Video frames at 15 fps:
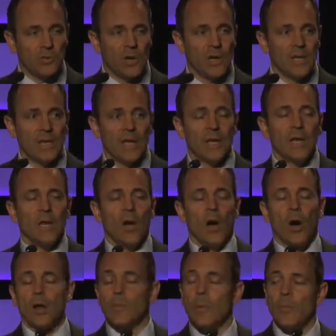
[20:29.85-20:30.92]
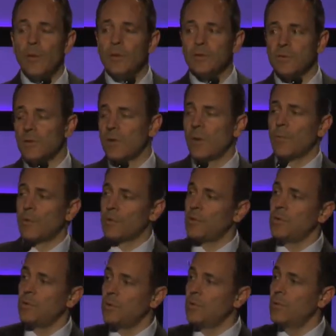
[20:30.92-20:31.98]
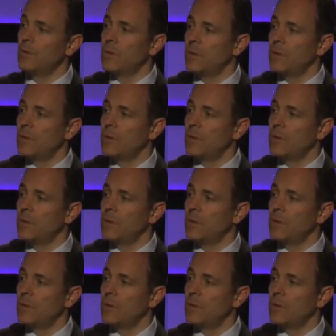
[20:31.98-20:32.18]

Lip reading: and yet automobiles are number 2.